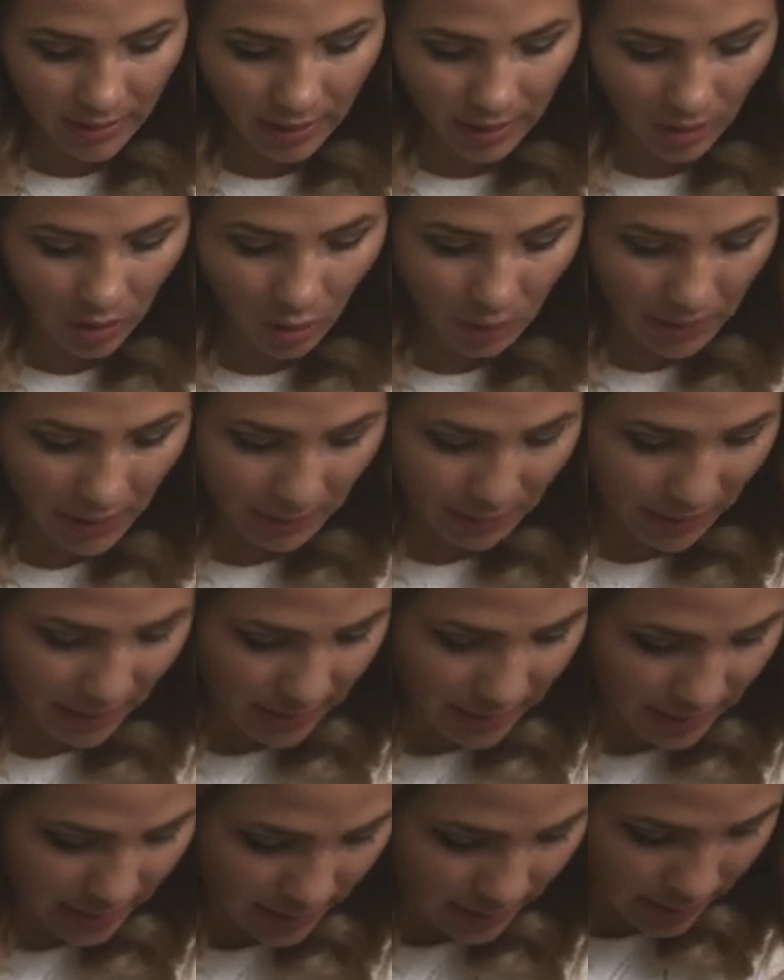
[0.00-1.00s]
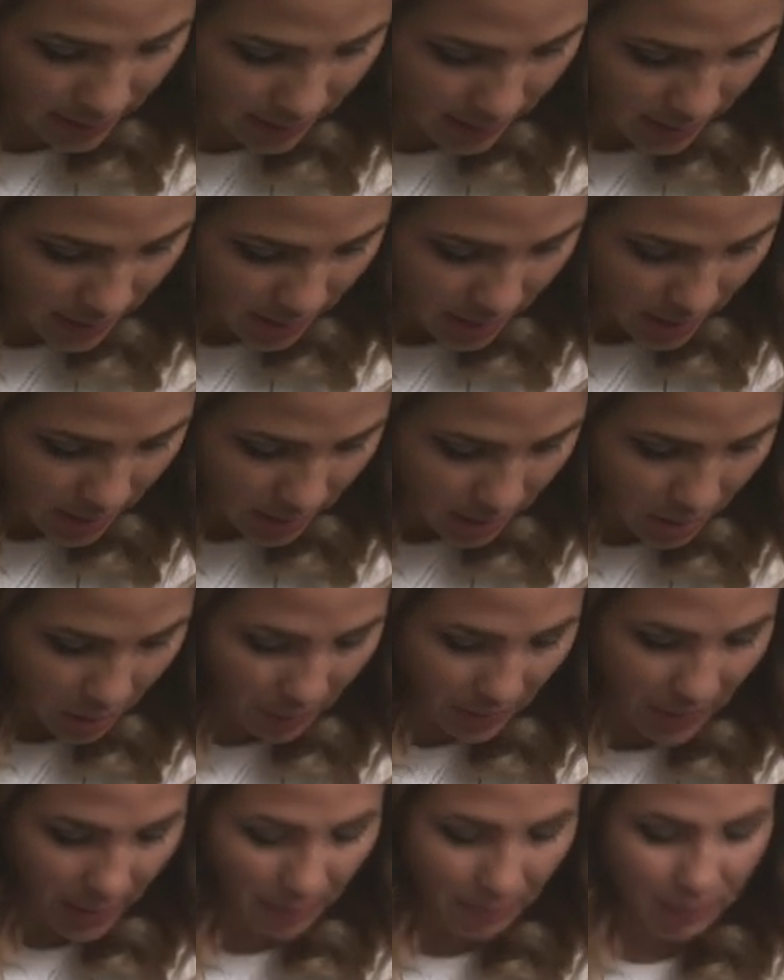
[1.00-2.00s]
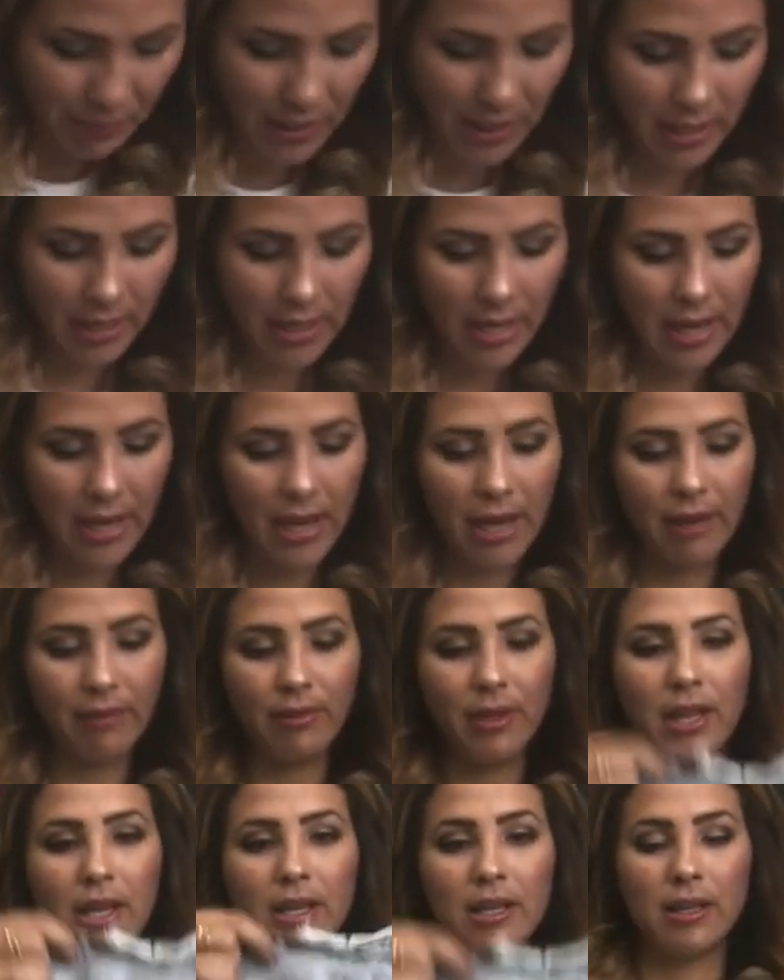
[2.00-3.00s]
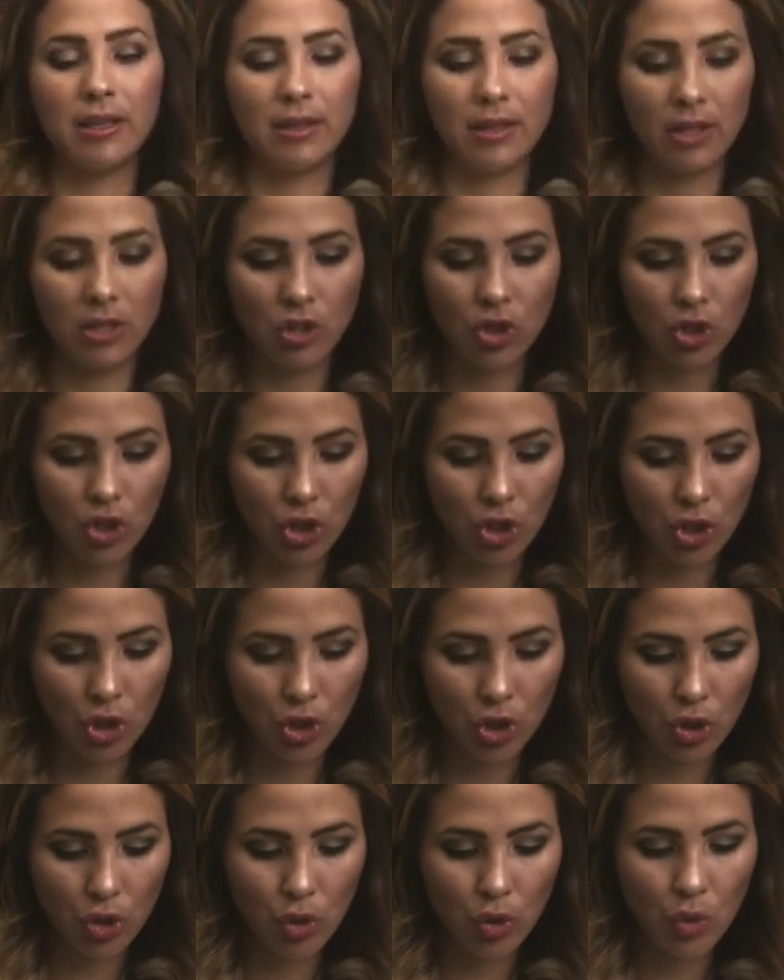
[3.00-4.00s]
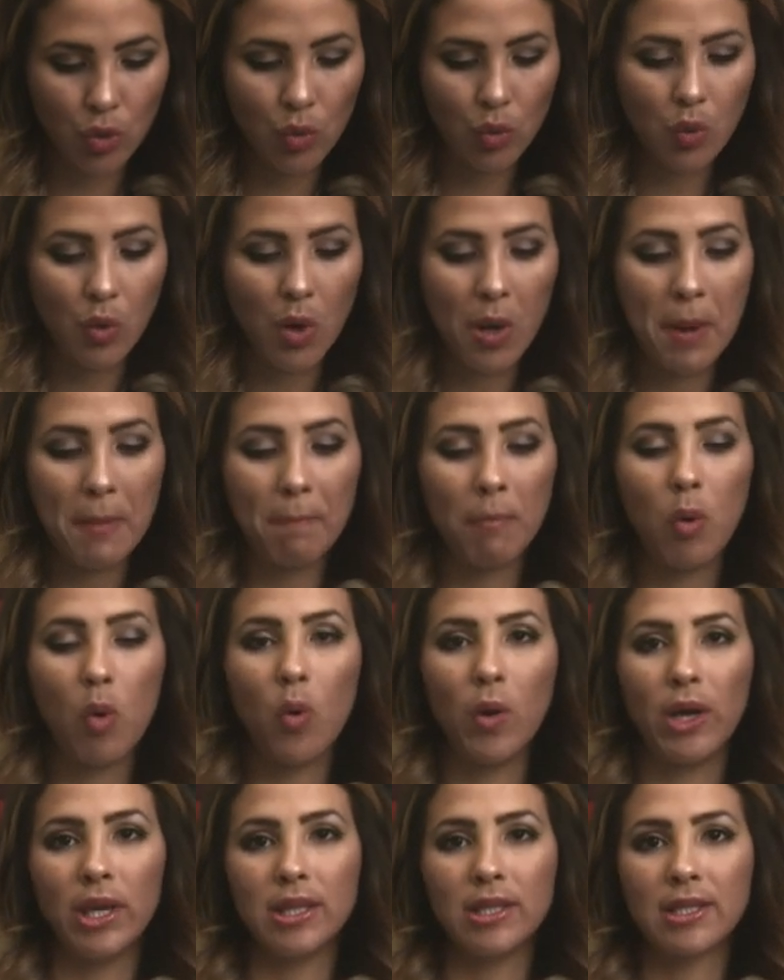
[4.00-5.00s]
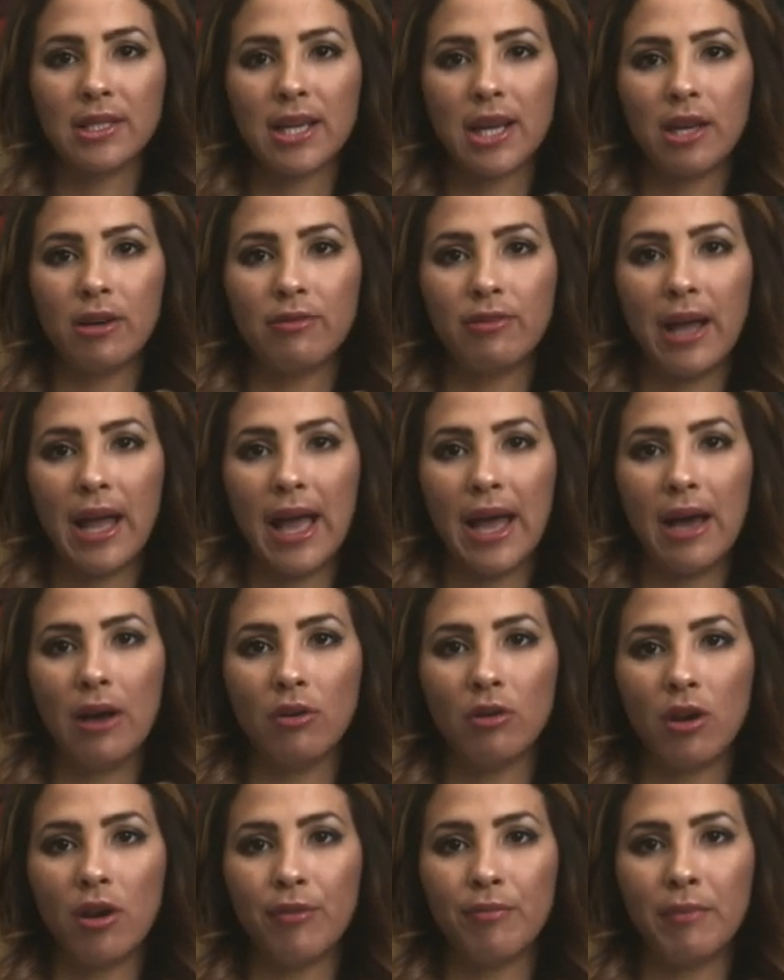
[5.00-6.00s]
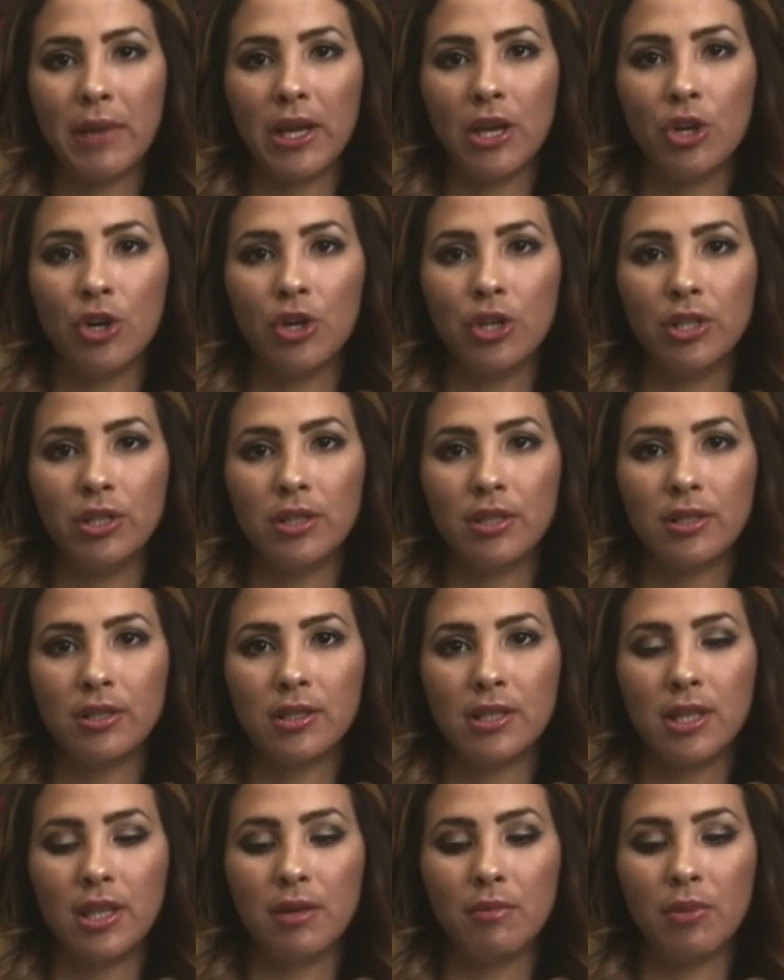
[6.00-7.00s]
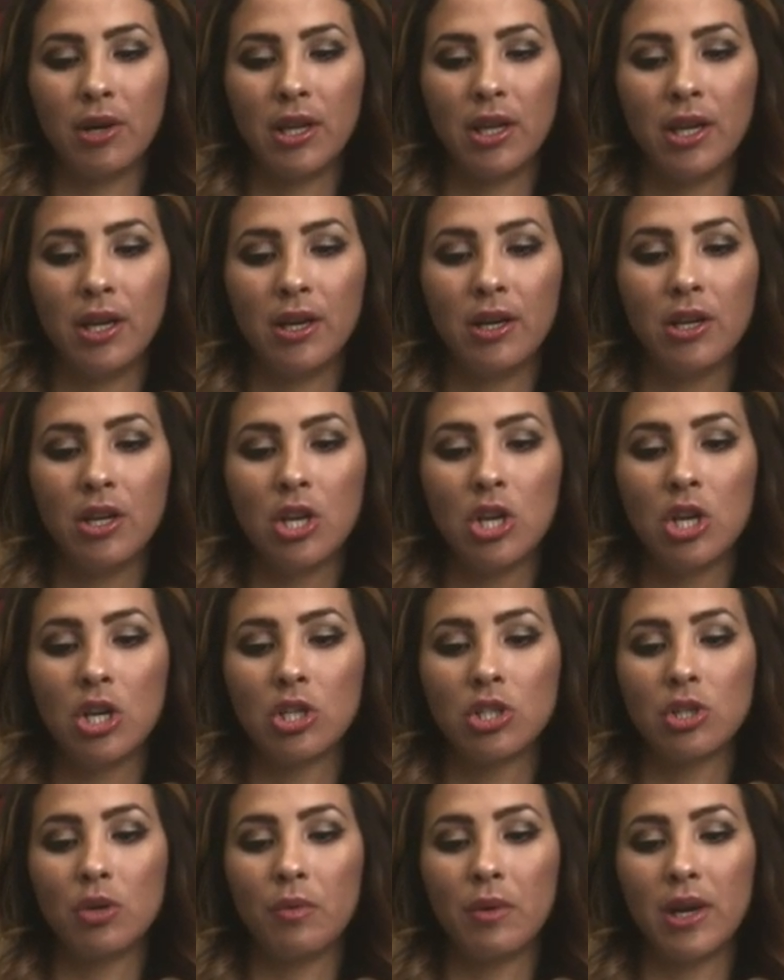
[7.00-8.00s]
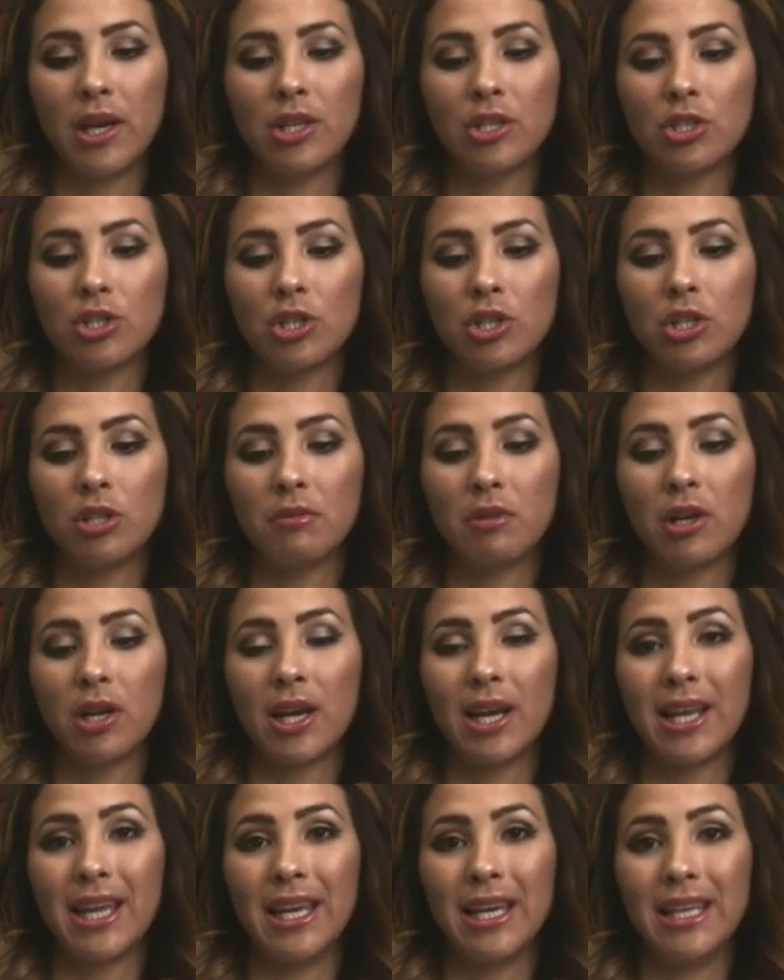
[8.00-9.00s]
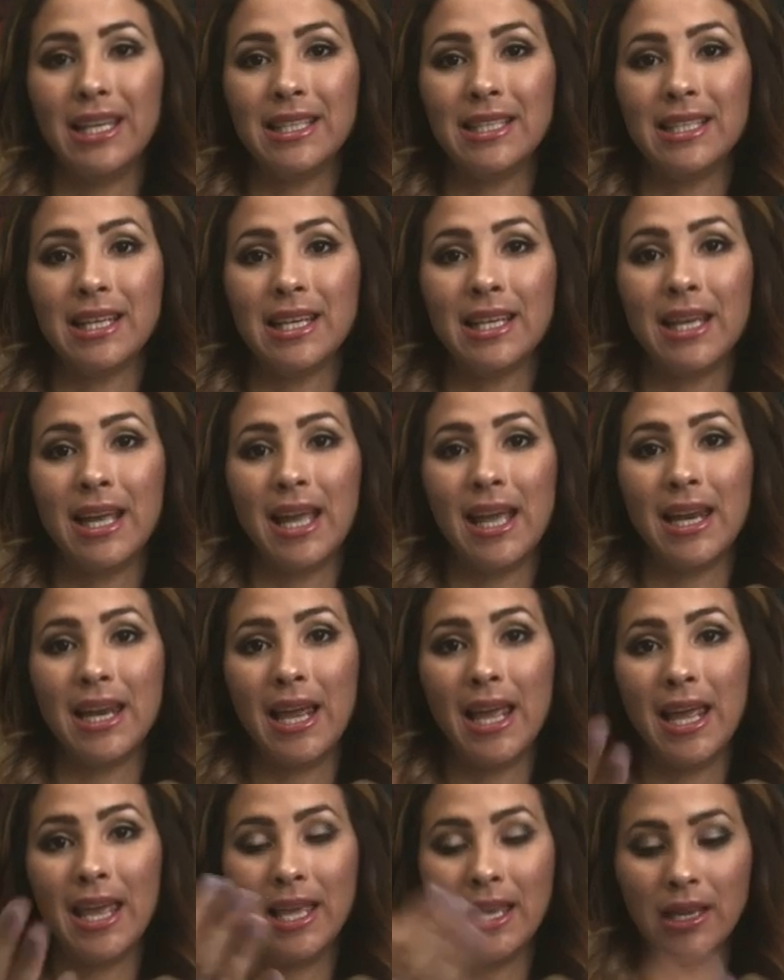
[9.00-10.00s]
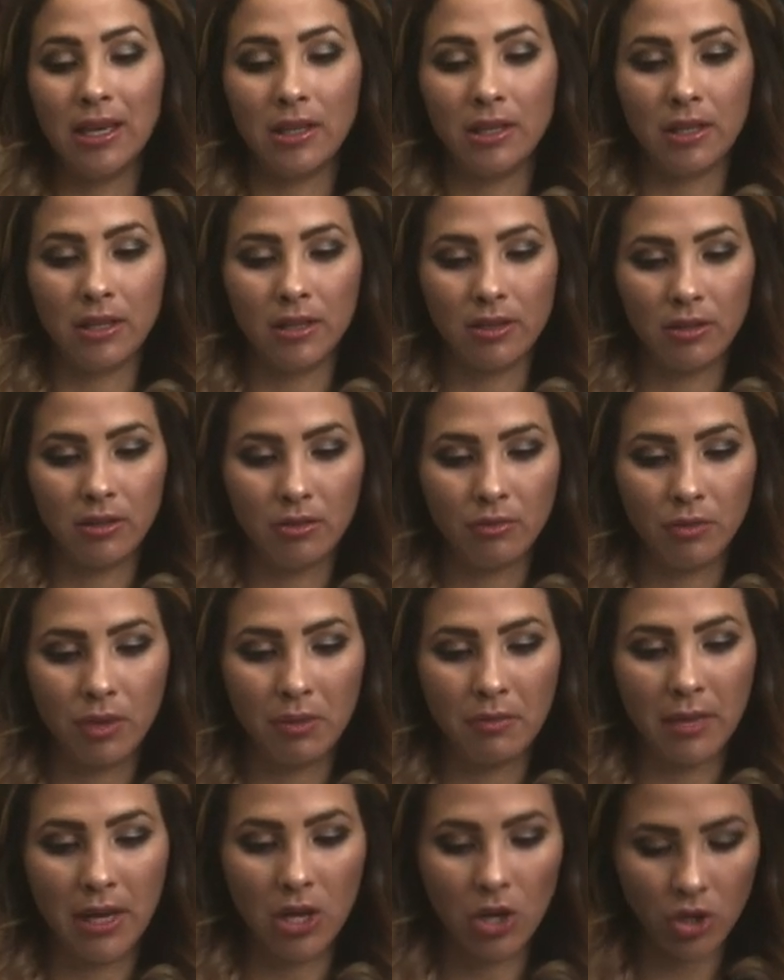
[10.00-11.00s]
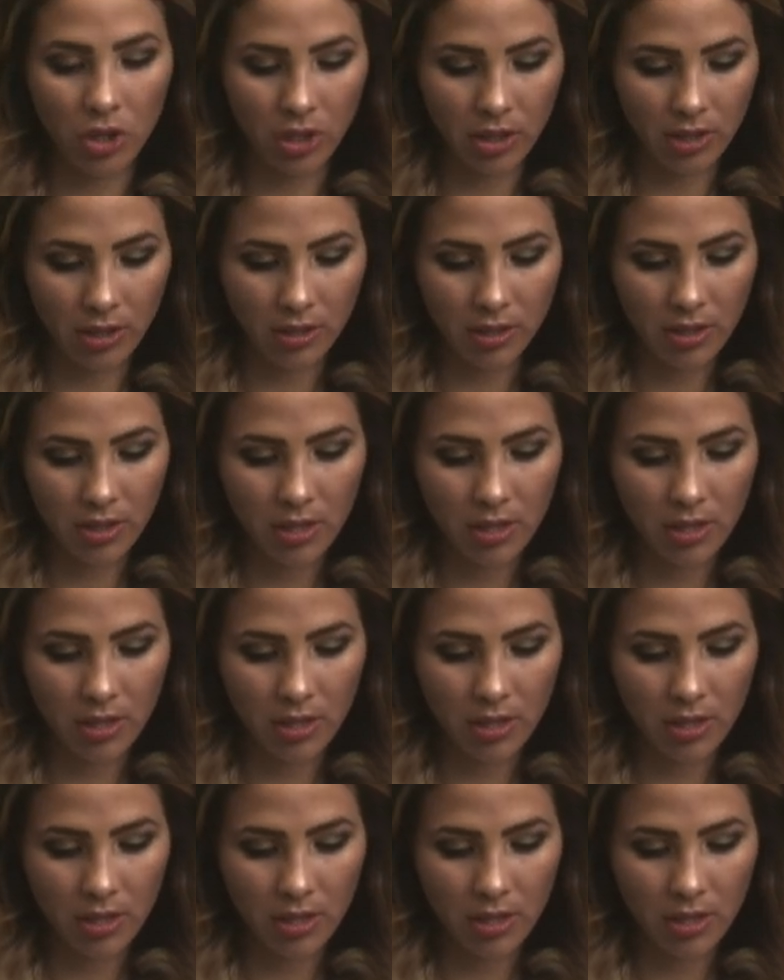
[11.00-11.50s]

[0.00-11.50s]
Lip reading: I hope that makes sense. So when I pin it, I have like the 2 points kind of out of my hood. See them right here? So when I serge them, they're gonna get eaten and in with my hood.